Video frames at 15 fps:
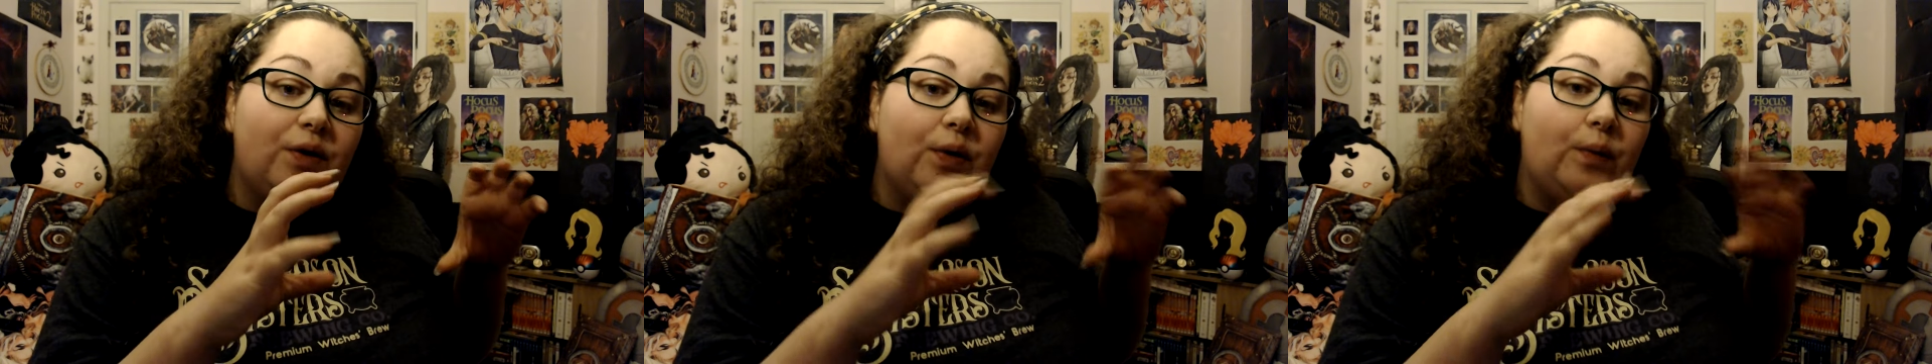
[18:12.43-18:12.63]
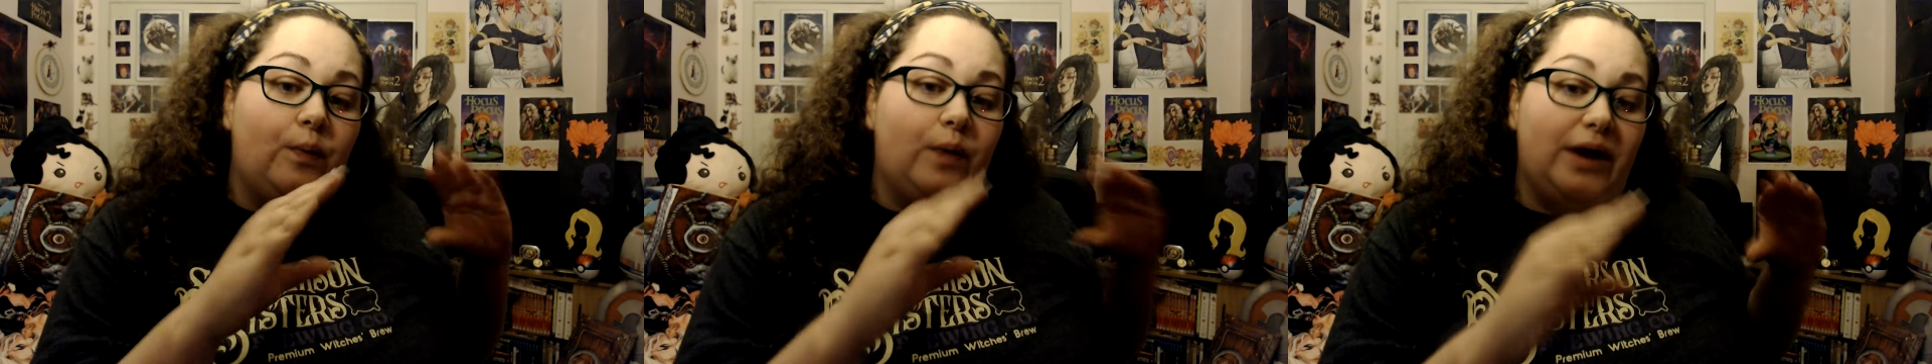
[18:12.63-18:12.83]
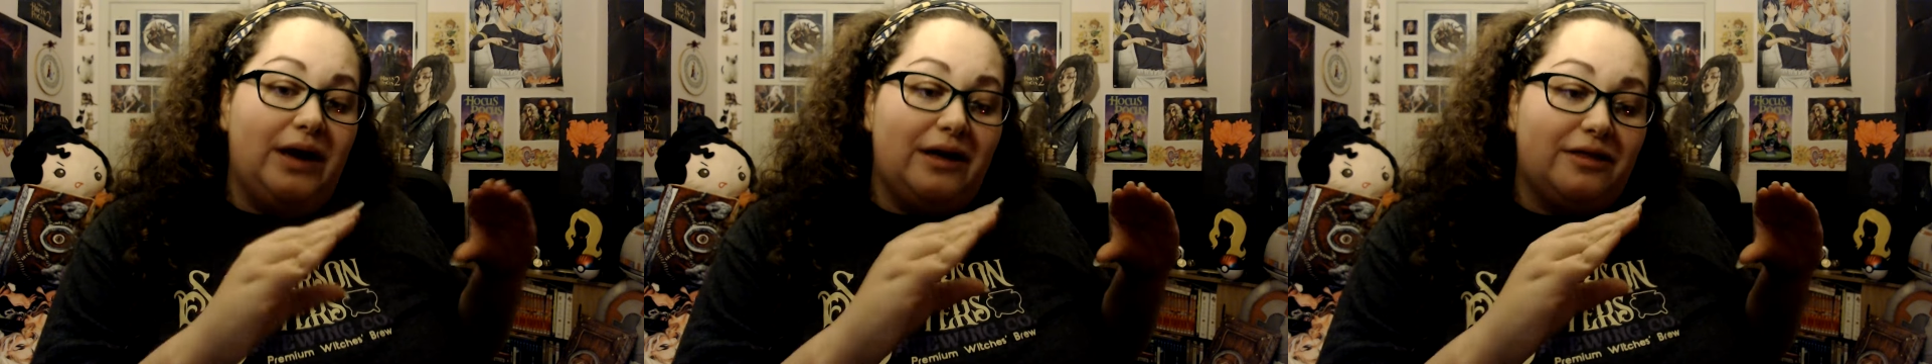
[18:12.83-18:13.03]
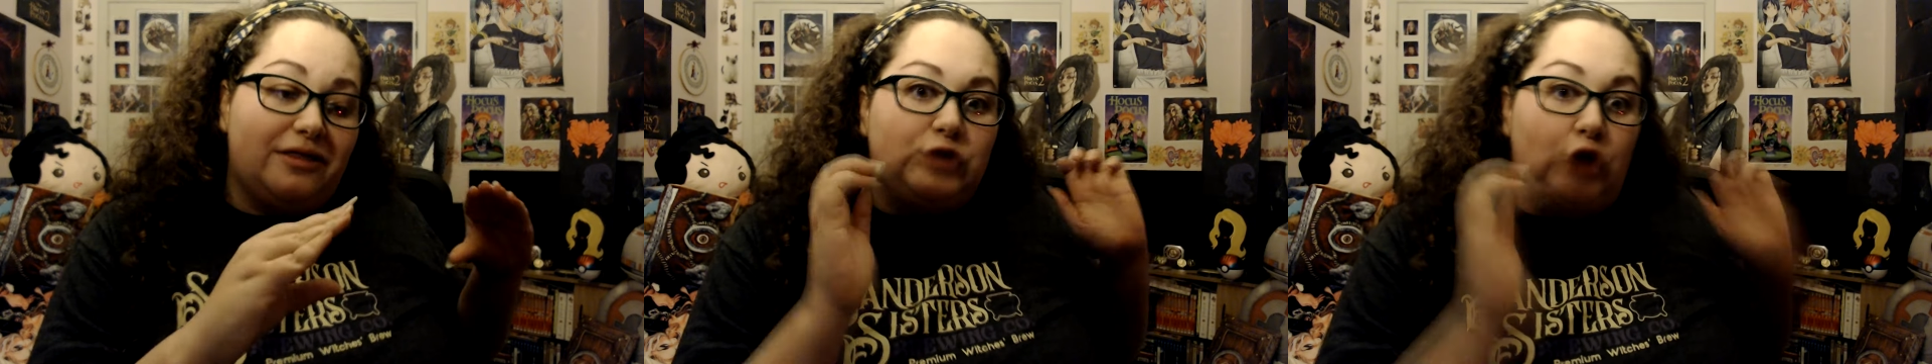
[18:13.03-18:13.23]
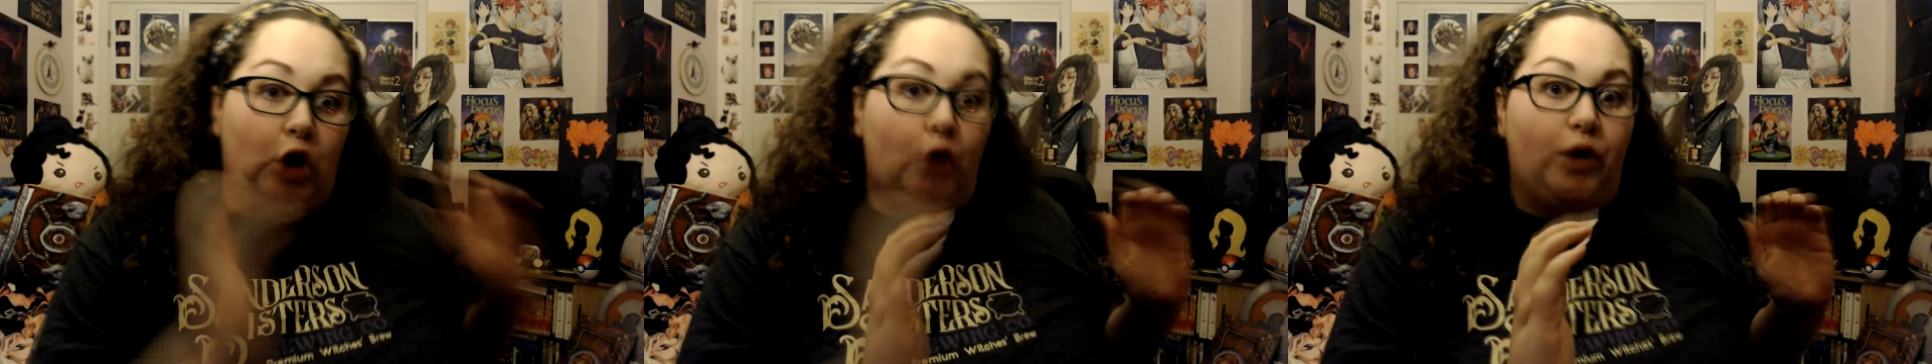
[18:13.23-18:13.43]
with
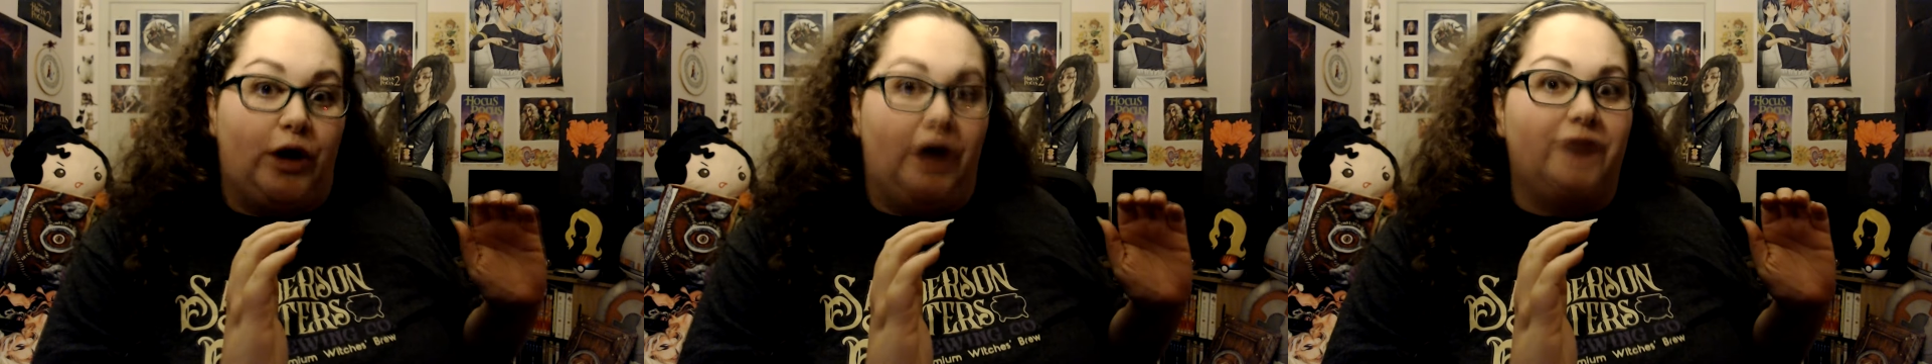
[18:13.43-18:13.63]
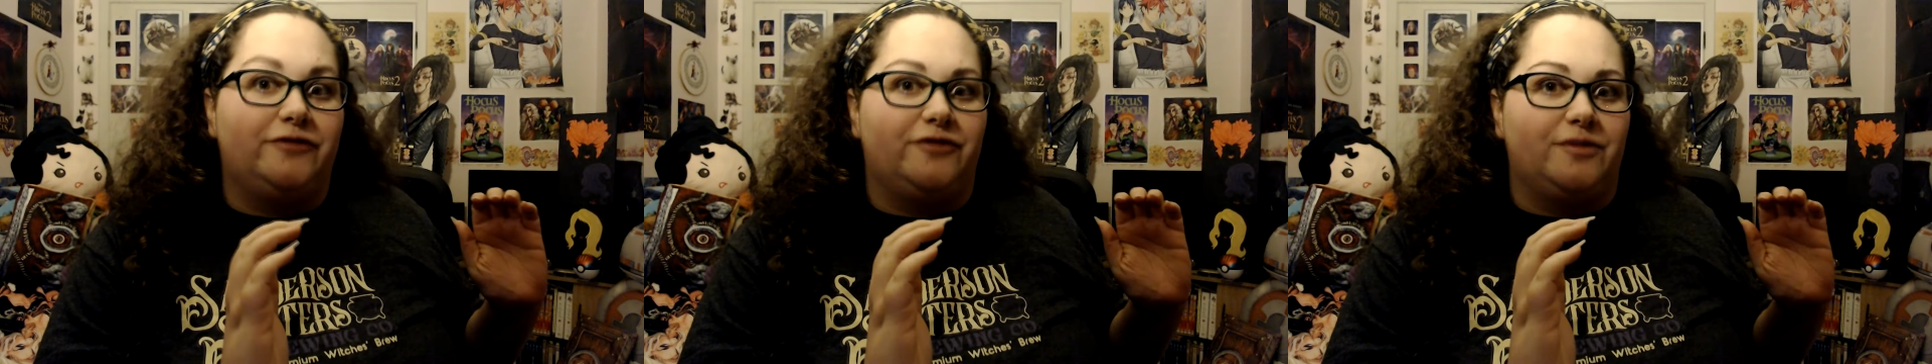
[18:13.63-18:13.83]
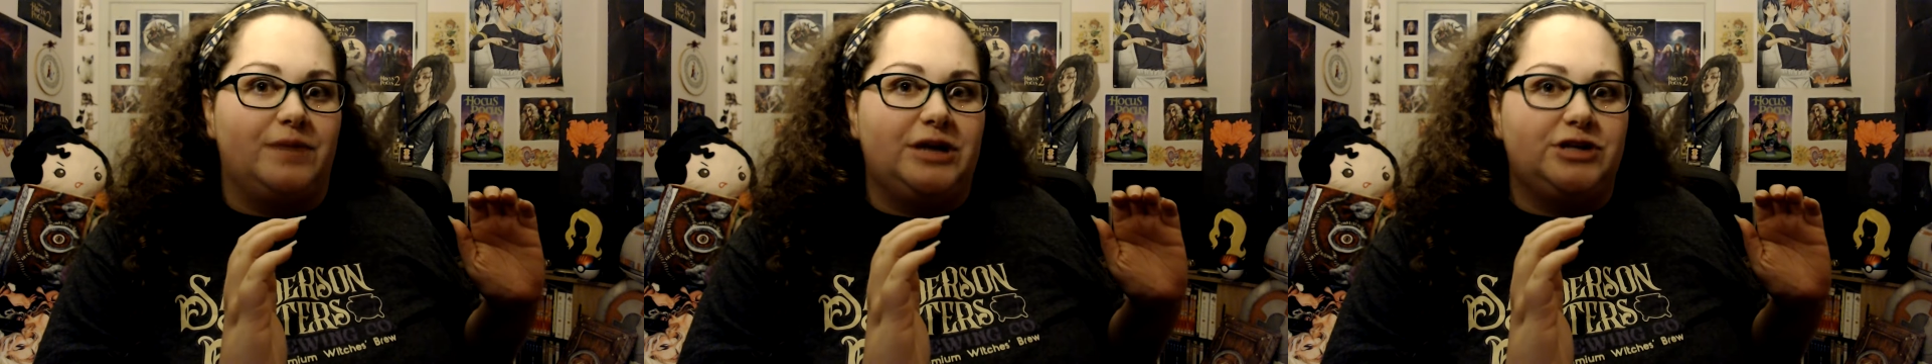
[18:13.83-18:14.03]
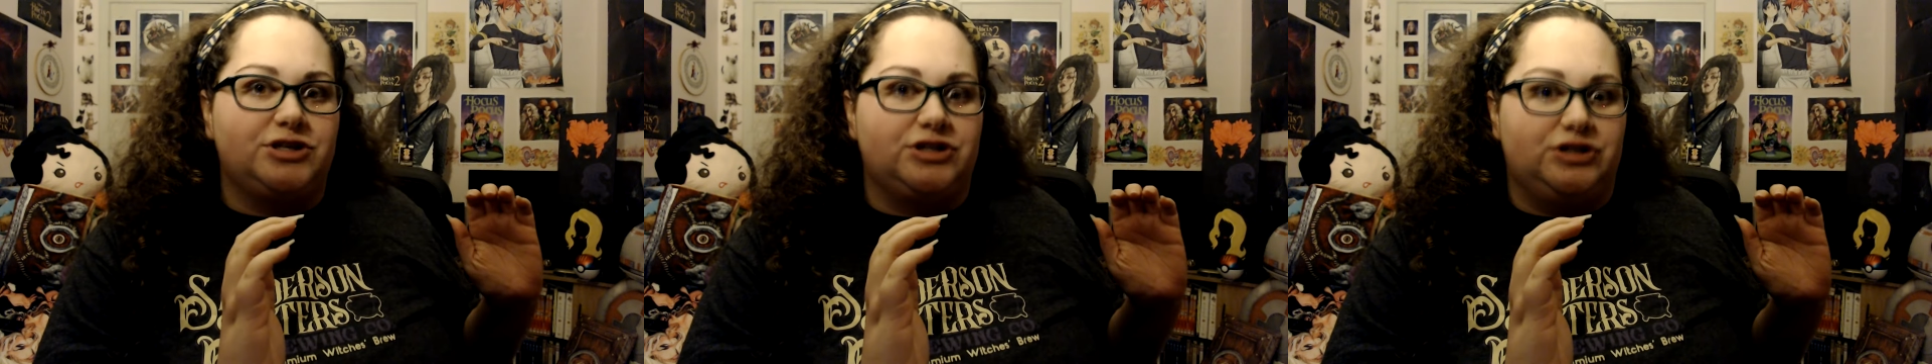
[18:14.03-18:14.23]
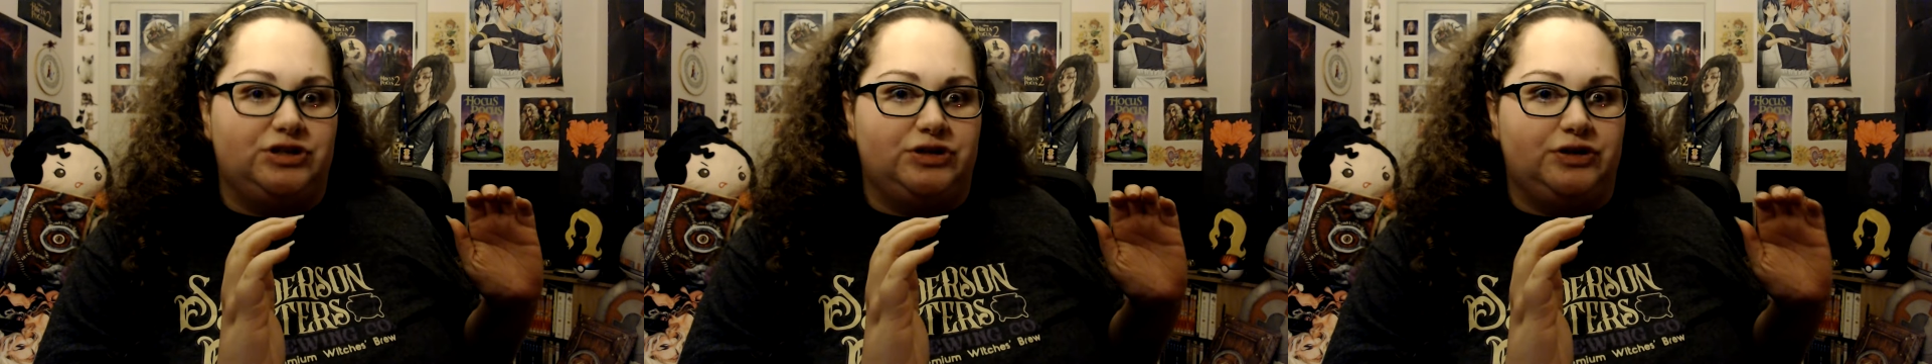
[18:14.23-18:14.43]
no
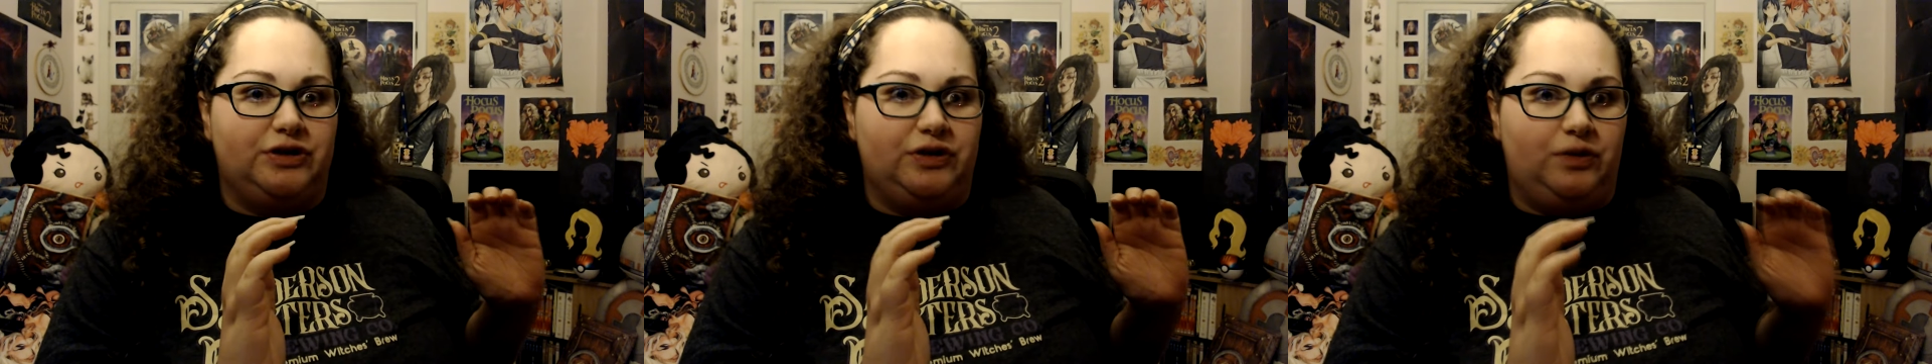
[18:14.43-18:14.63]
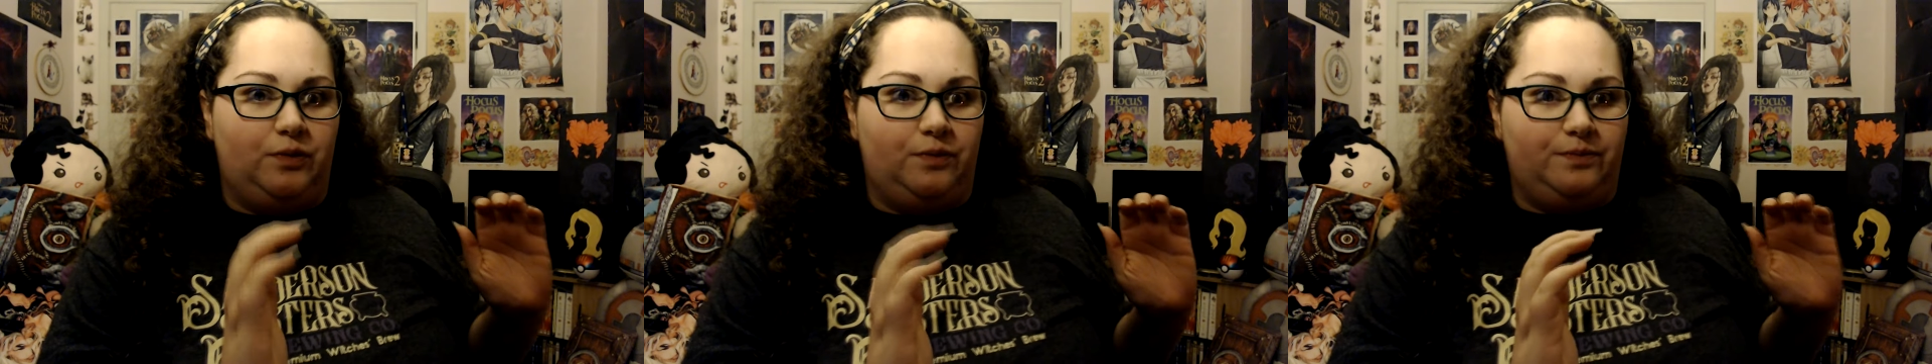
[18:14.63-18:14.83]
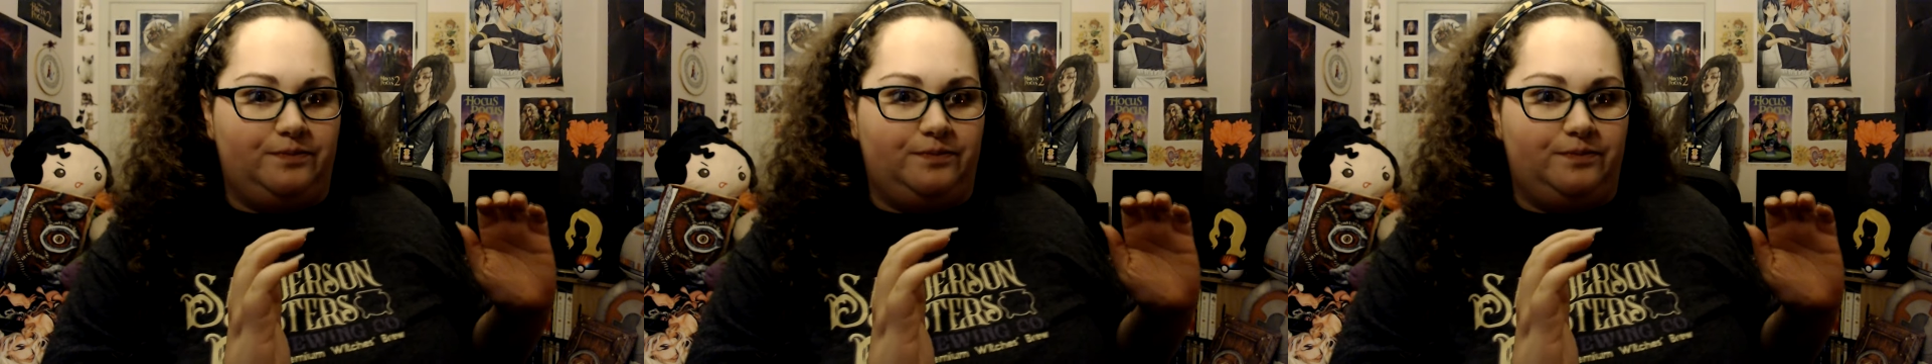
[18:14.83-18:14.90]
confirmation during the